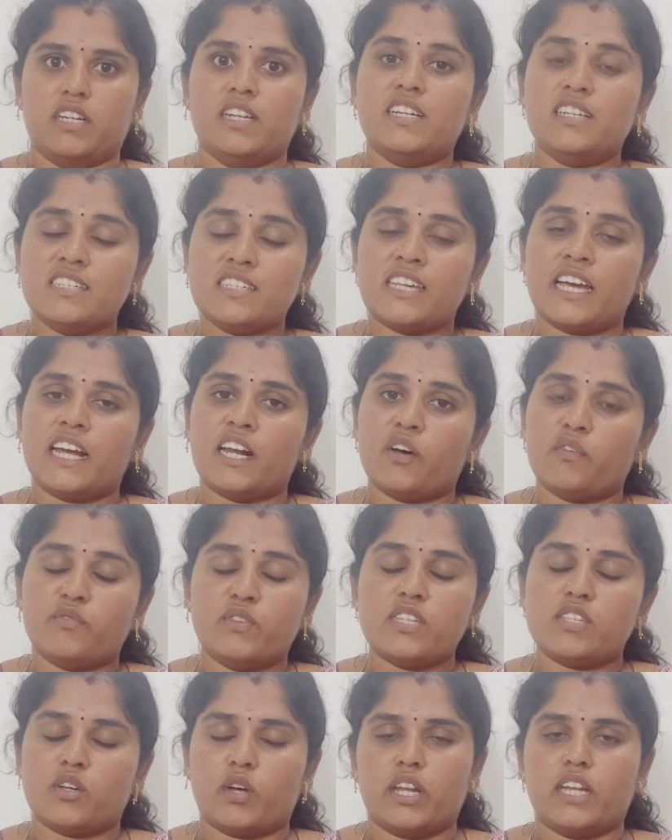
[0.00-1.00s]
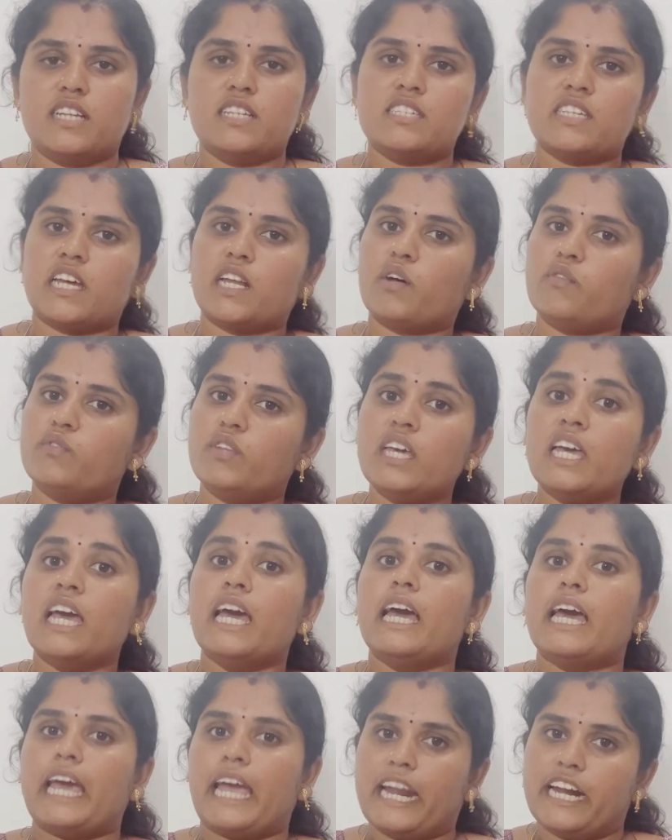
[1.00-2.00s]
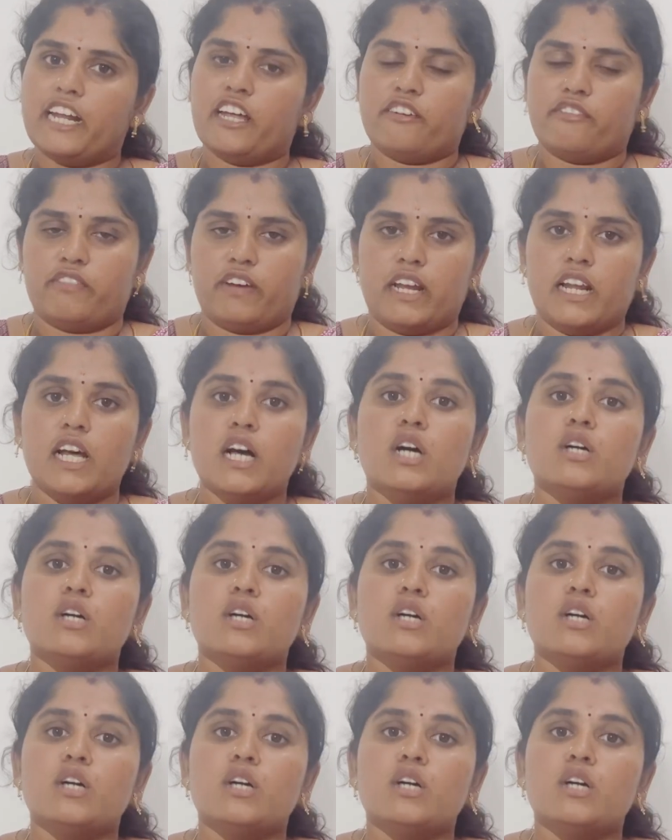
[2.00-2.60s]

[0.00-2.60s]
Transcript: inside of the header file.